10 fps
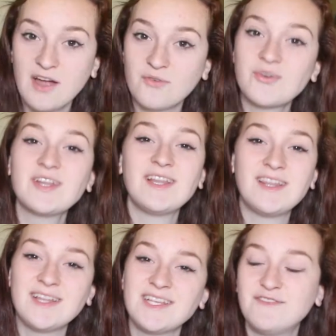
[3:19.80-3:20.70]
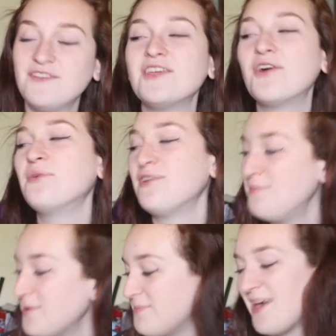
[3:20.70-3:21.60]
I really think this video would have
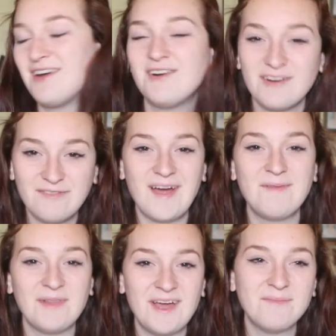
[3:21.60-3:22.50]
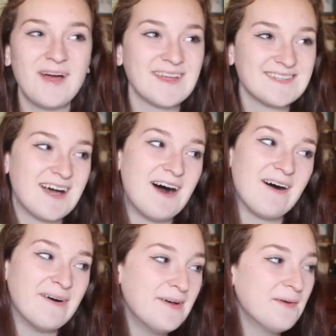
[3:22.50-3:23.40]
been better if I played my
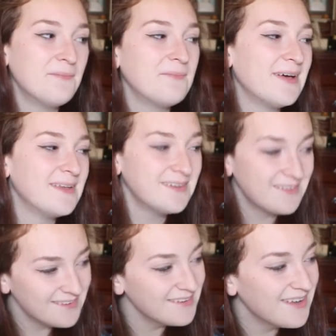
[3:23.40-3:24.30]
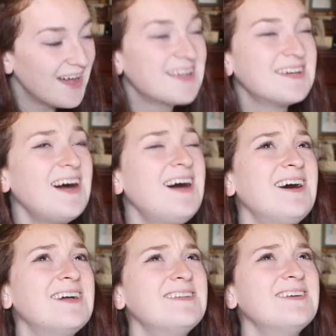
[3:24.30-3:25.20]
guitar, but I
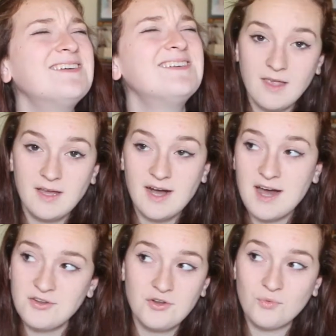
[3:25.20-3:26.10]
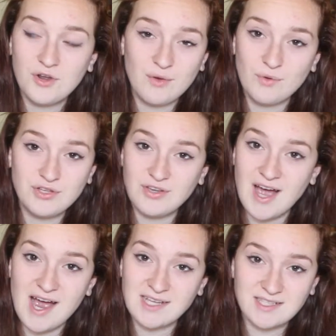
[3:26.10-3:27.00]
can't. I don't know what I want you
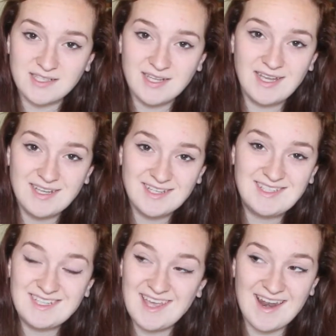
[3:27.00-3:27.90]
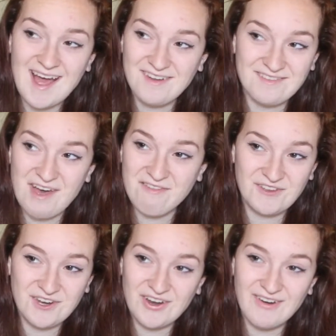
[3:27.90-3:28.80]
guys to get out of that
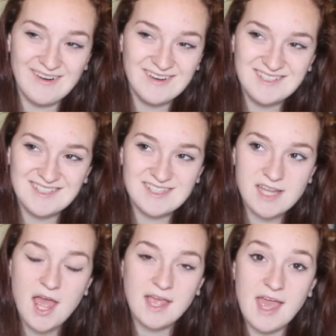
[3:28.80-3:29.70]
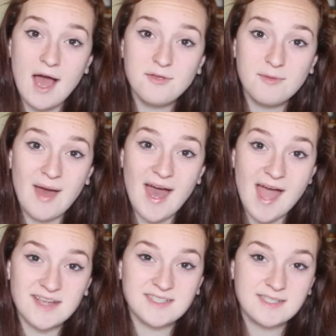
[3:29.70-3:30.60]
video. Just count your
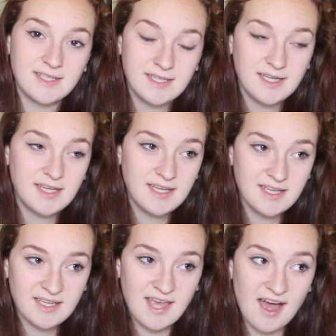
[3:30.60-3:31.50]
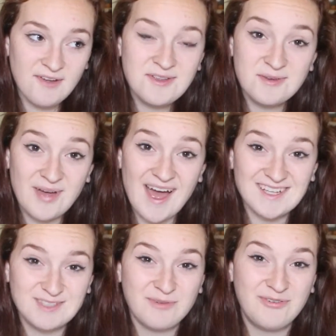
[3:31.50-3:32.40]
bags. Count your
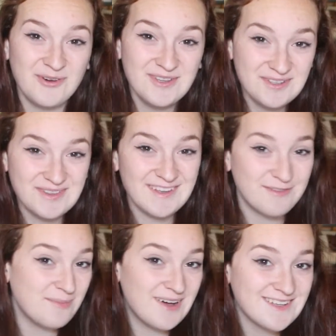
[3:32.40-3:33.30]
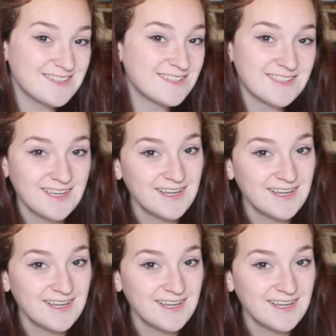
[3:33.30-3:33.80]
bags before you leave a bus.